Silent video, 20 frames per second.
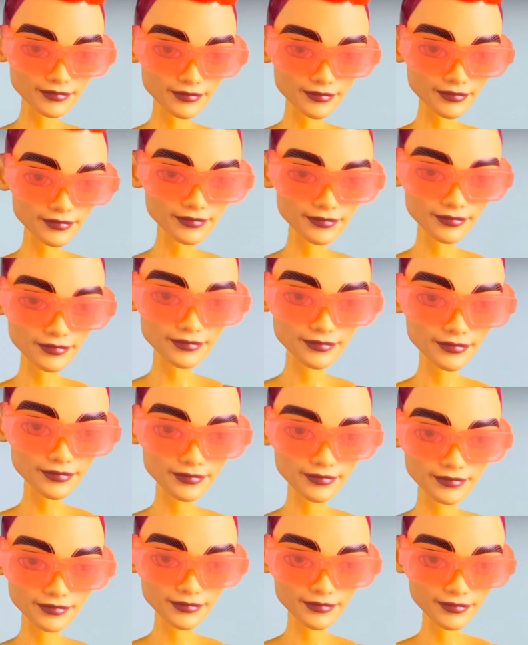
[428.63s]
Hopefully
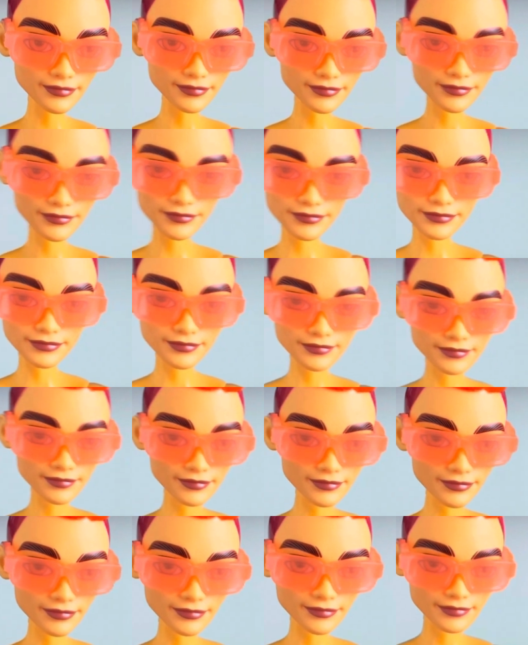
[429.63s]
soon.
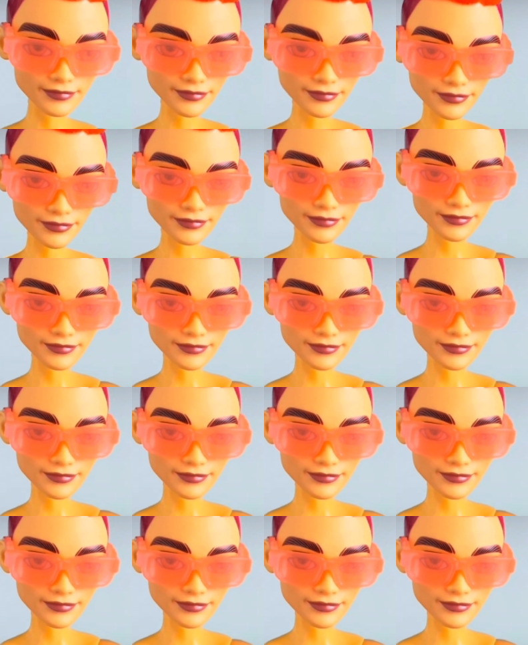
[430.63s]
Um, and